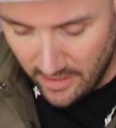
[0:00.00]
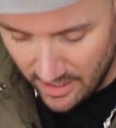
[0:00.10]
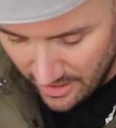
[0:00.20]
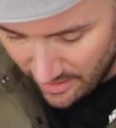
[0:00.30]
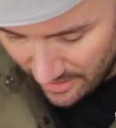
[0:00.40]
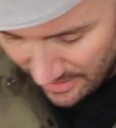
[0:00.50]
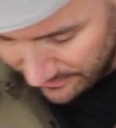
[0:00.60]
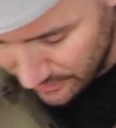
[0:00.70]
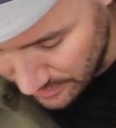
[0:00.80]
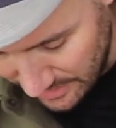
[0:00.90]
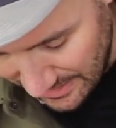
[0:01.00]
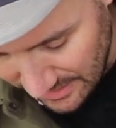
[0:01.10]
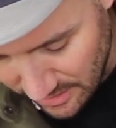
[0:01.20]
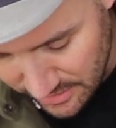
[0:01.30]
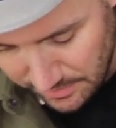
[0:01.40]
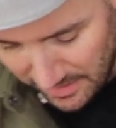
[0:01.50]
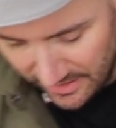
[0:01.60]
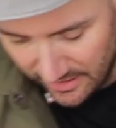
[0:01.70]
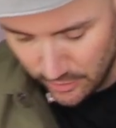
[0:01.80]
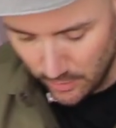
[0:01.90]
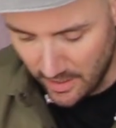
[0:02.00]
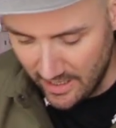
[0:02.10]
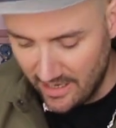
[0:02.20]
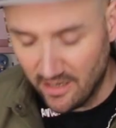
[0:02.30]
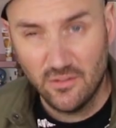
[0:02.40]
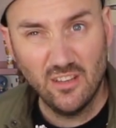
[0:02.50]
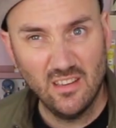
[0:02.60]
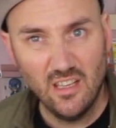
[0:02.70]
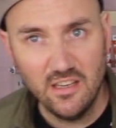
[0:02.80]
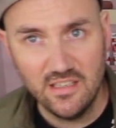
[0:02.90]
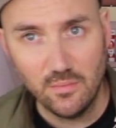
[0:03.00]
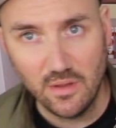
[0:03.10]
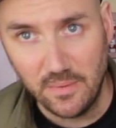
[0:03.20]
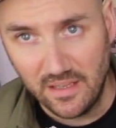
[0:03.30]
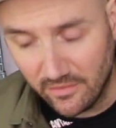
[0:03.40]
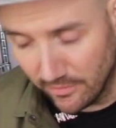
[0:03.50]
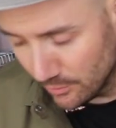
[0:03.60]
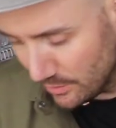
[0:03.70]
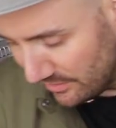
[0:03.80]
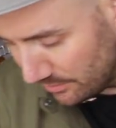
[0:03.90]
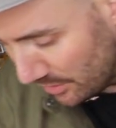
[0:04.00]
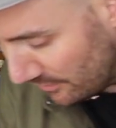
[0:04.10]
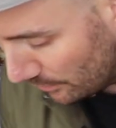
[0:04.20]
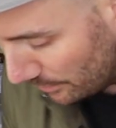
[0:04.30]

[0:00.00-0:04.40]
here I have got a large baking tray, and I've just lined it with a piece of greaseproof